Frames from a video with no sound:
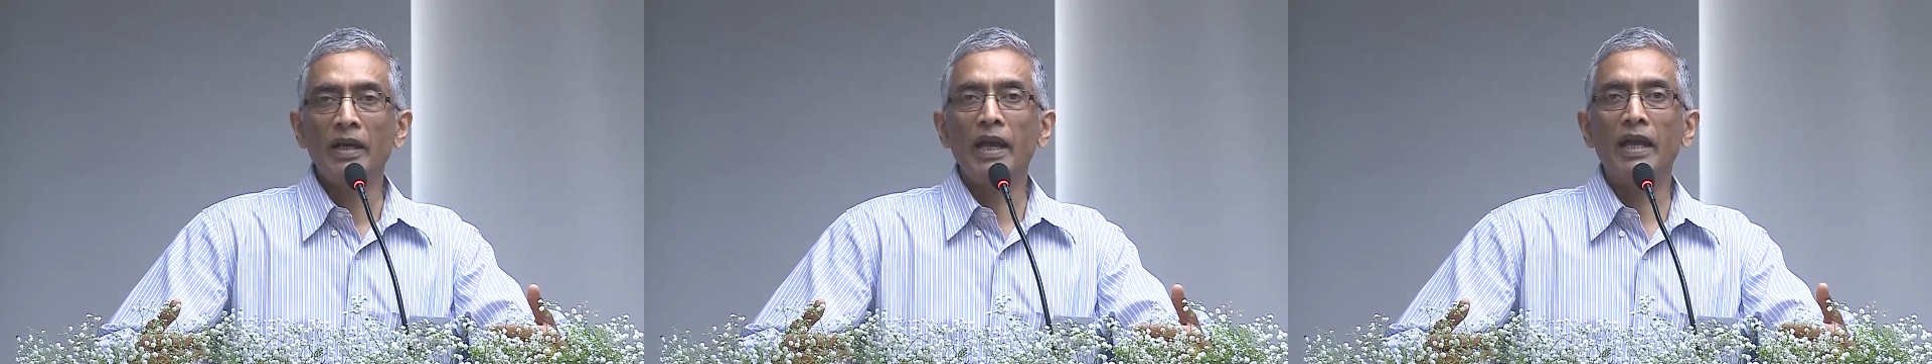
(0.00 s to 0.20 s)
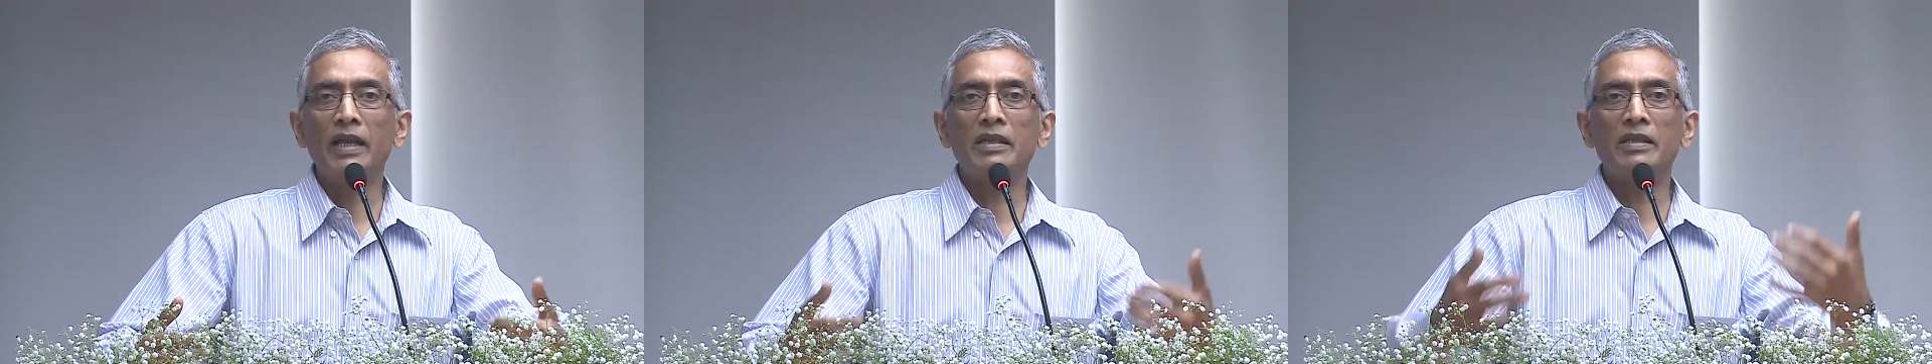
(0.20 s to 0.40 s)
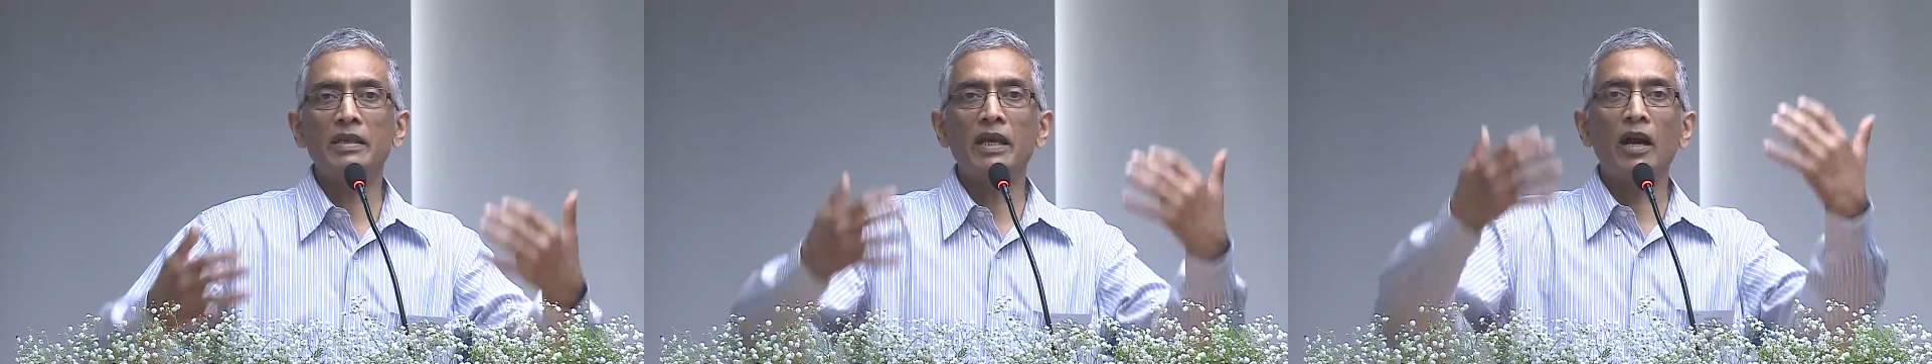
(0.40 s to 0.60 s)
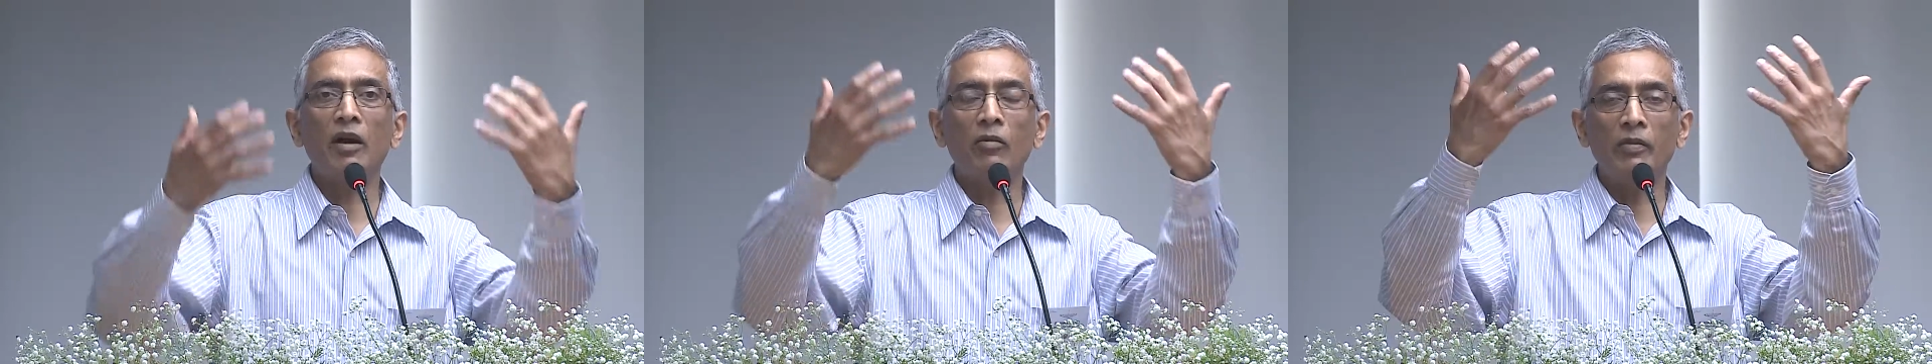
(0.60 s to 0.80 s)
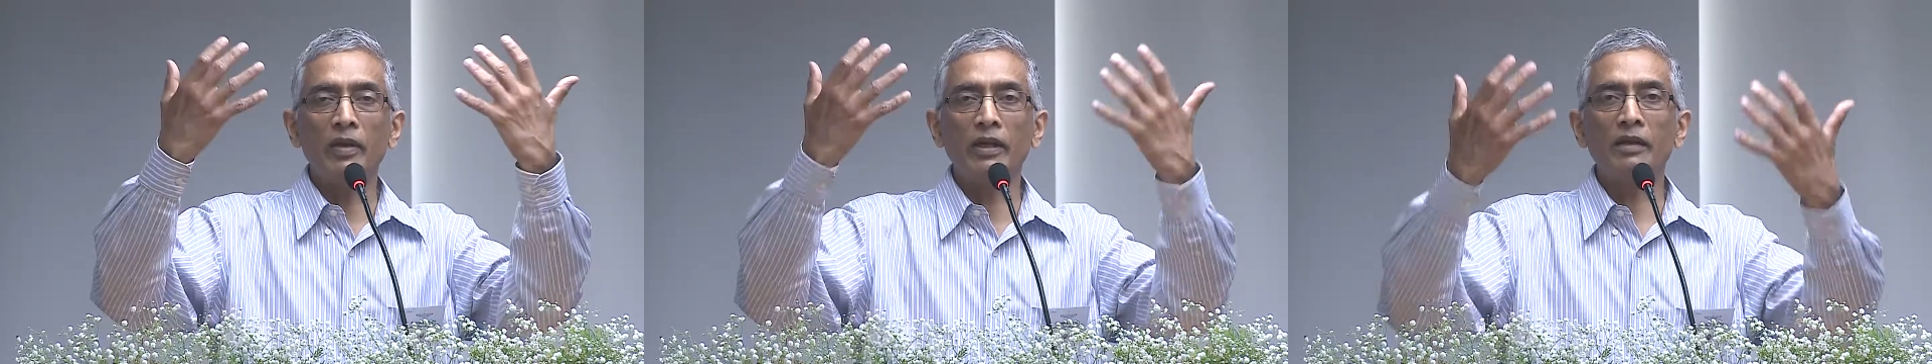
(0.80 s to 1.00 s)
and see how
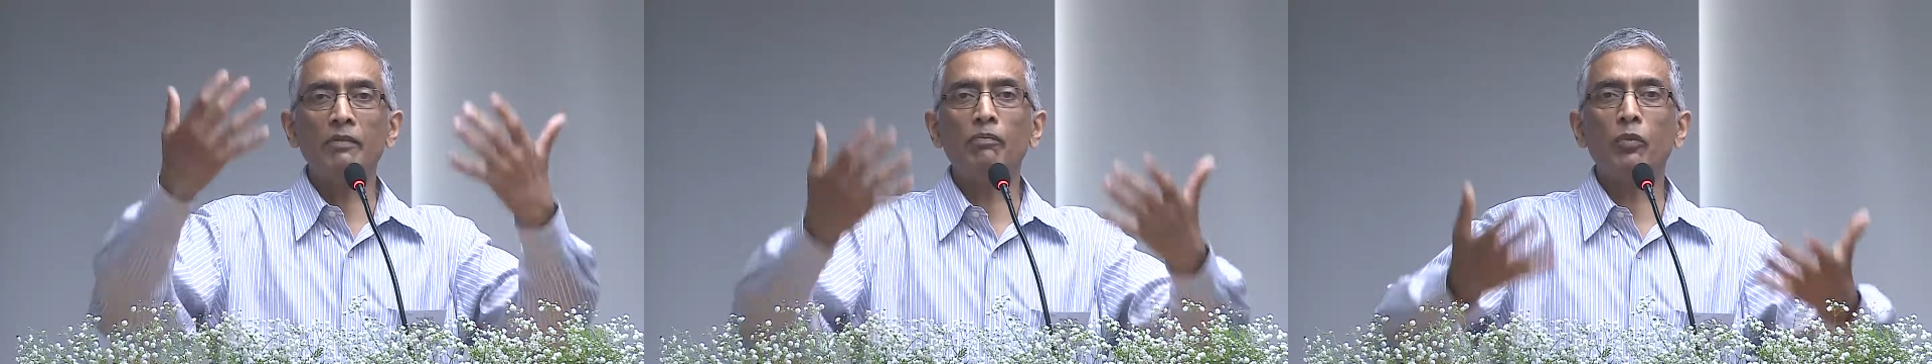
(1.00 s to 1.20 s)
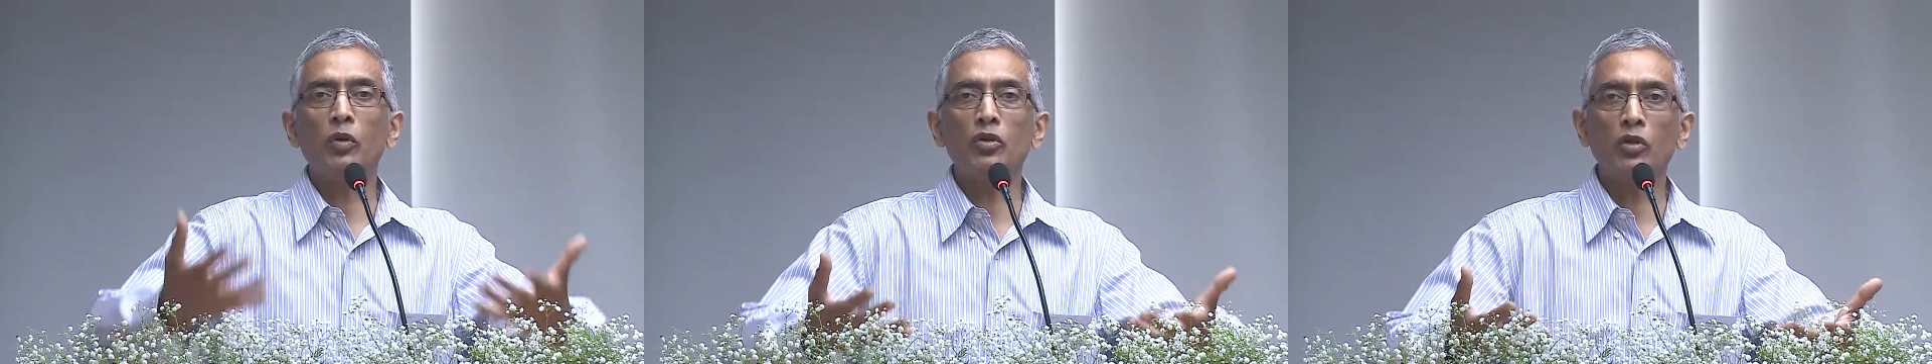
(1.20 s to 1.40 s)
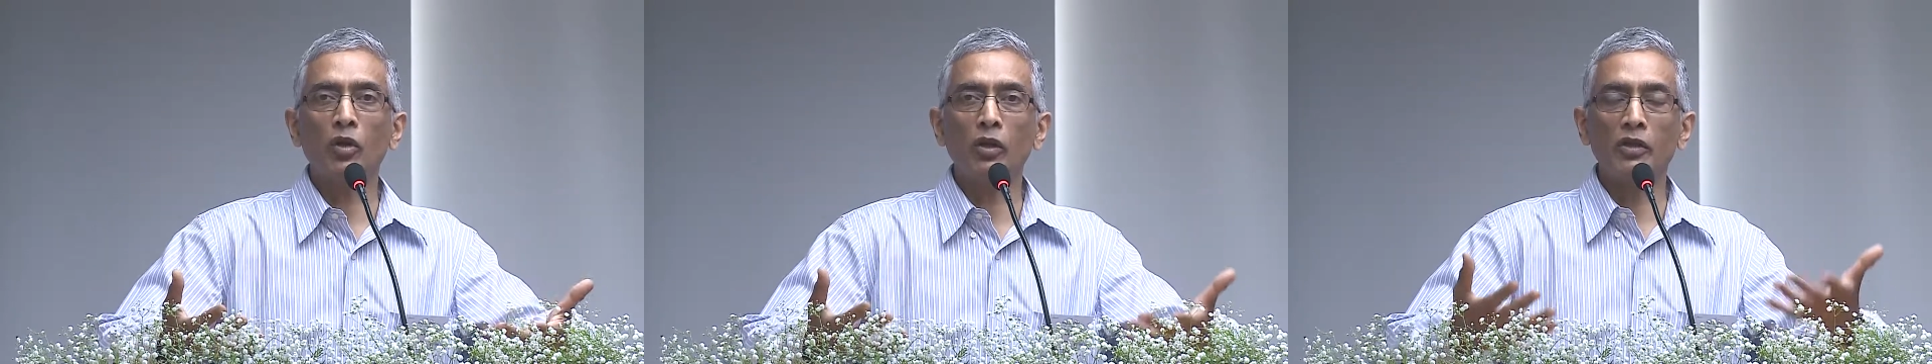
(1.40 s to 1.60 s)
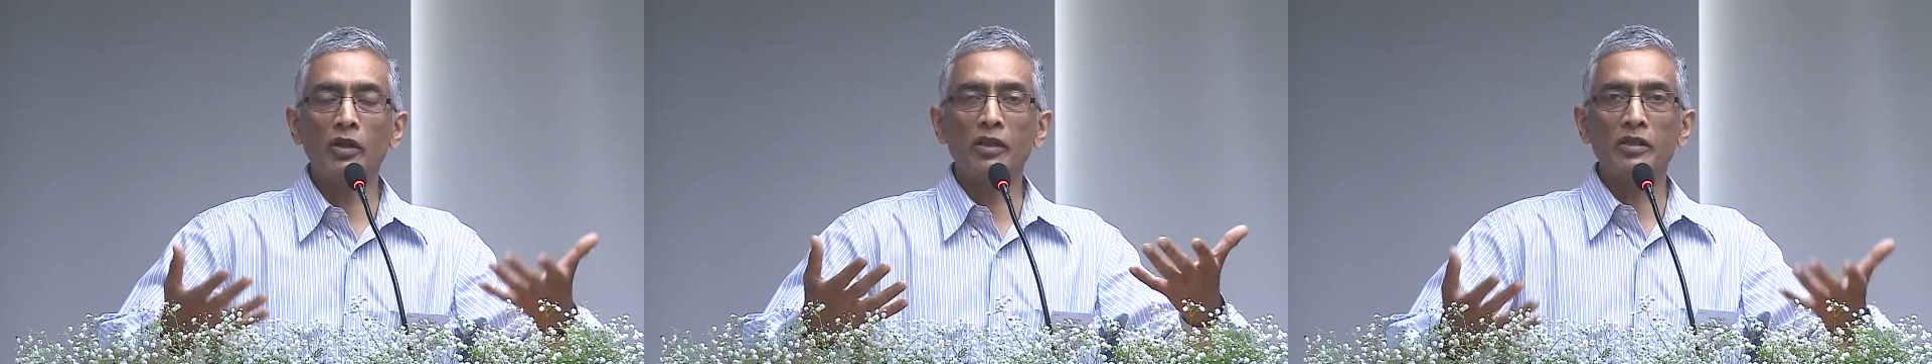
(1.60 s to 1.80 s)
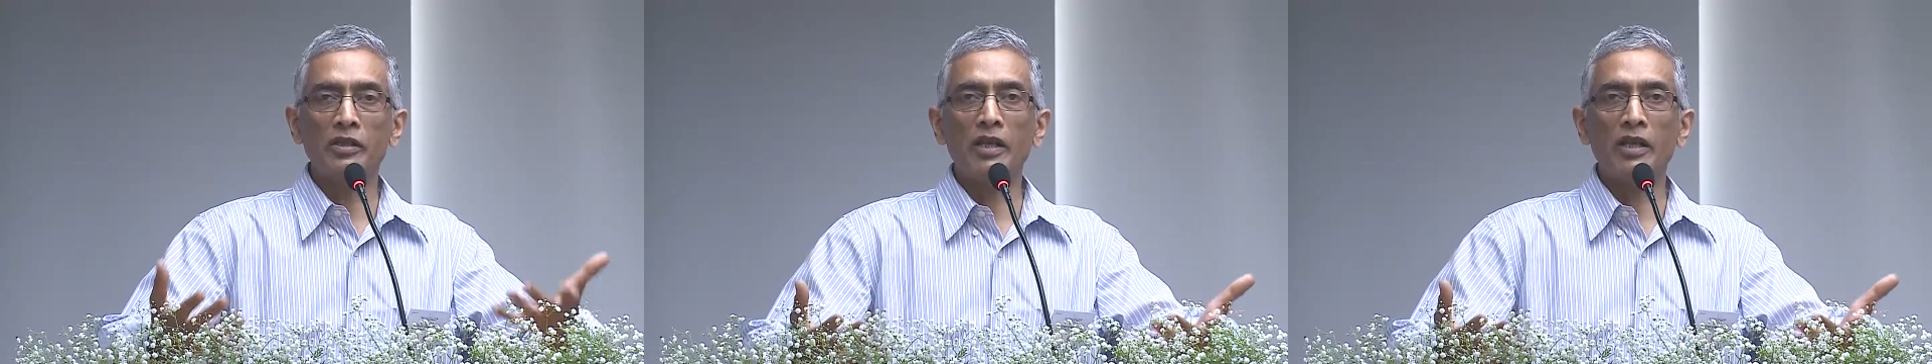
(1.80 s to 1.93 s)
we can push all this